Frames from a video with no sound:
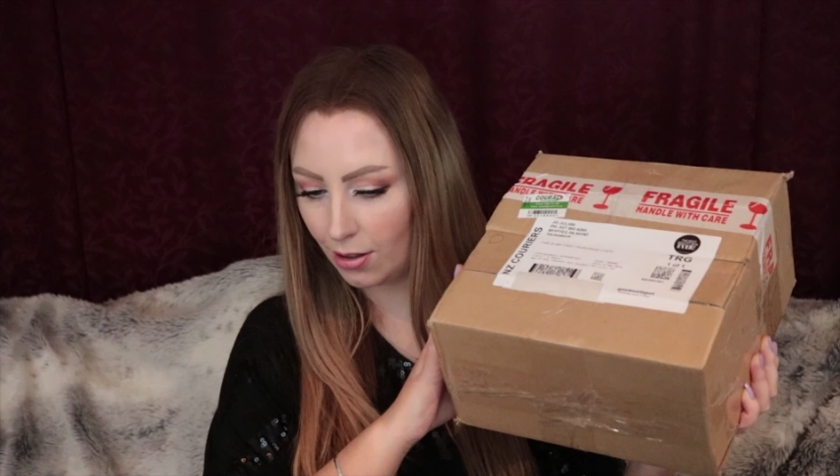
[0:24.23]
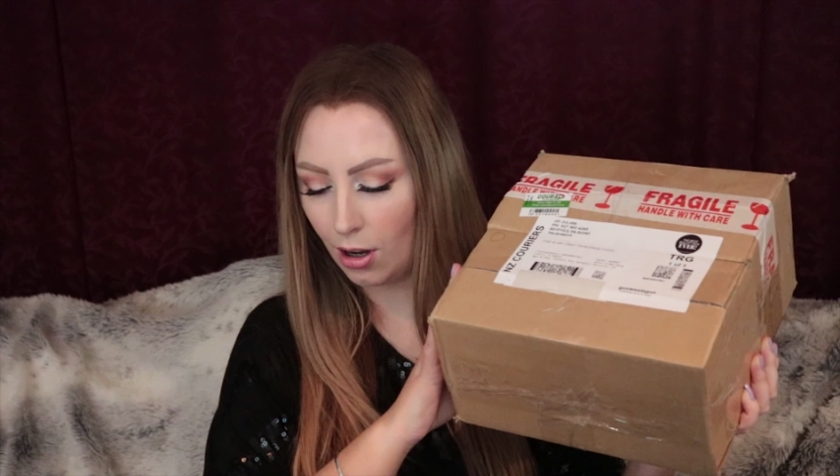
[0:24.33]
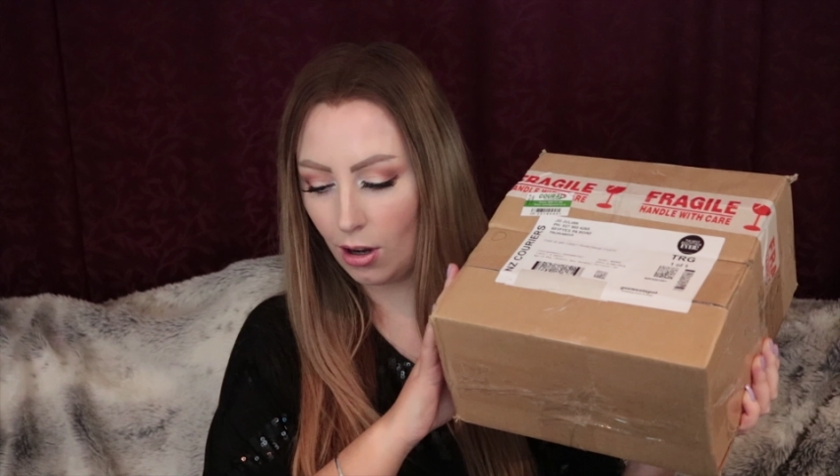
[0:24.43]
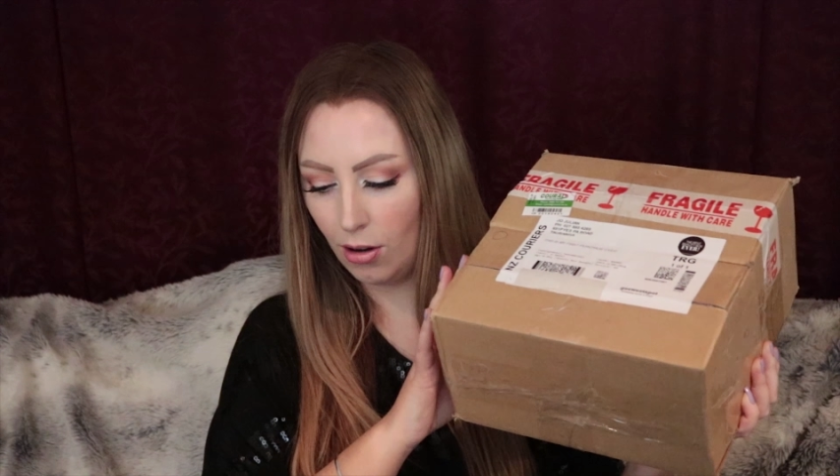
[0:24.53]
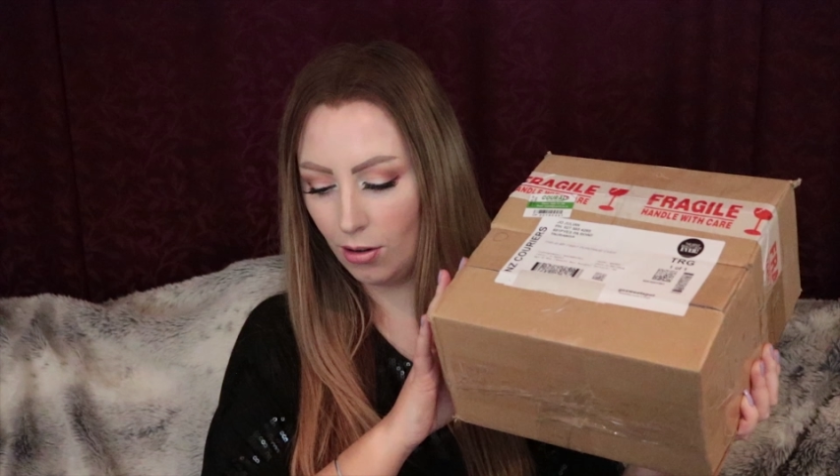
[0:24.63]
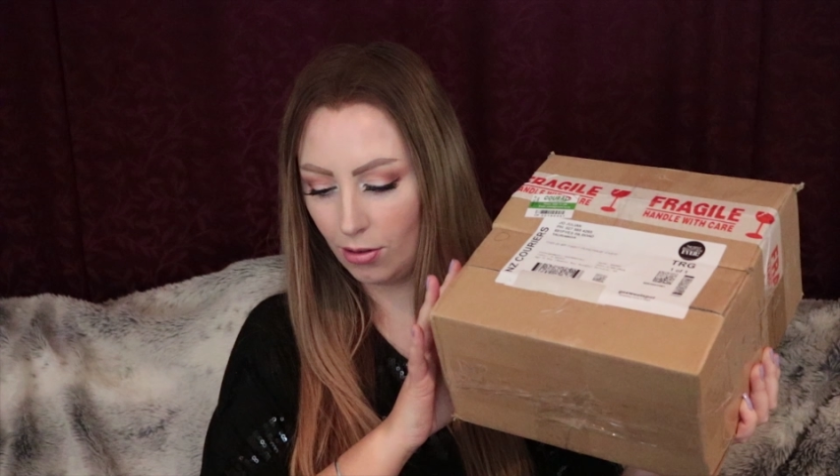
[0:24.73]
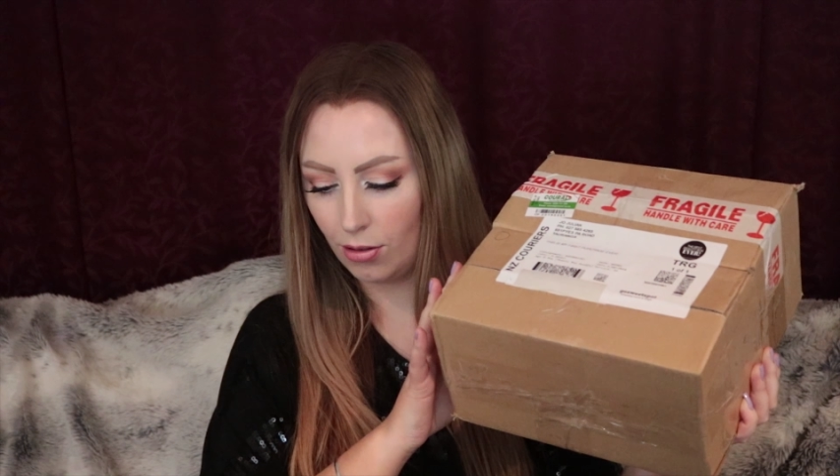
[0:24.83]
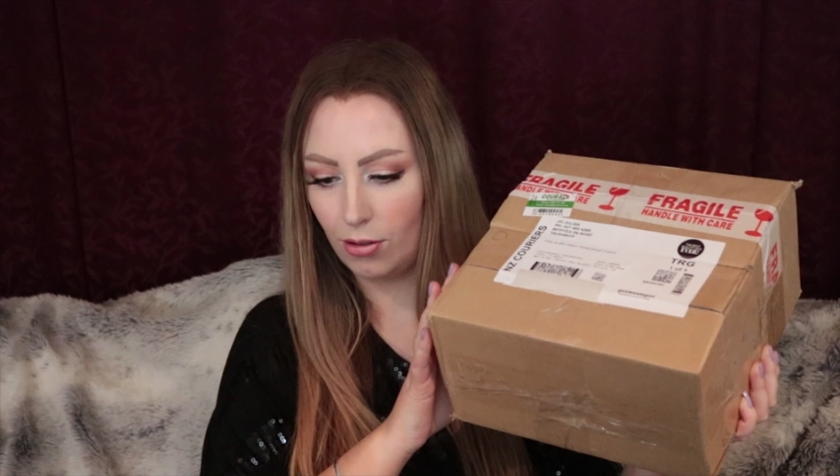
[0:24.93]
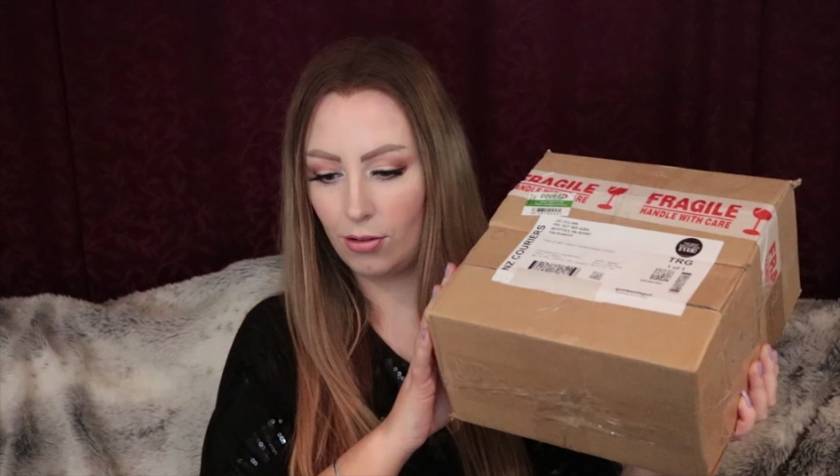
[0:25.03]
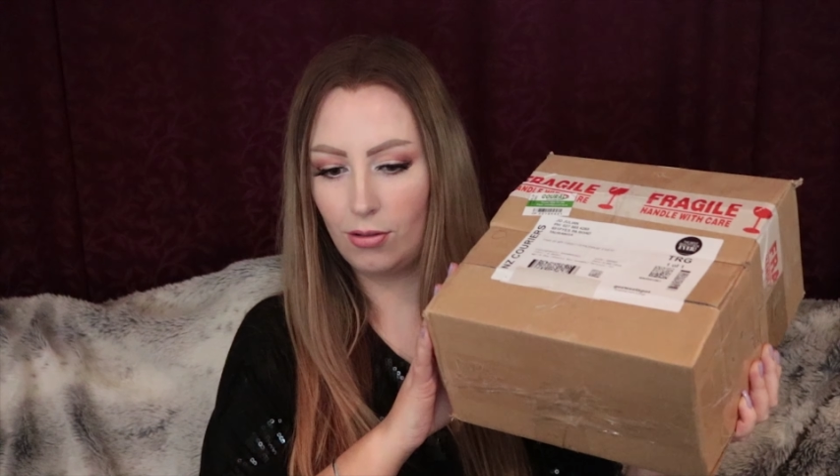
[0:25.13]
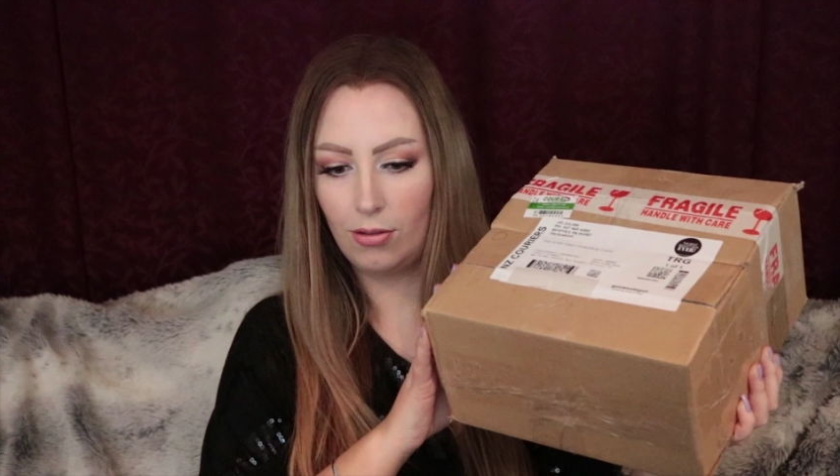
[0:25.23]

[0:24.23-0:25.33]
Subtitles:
Oh,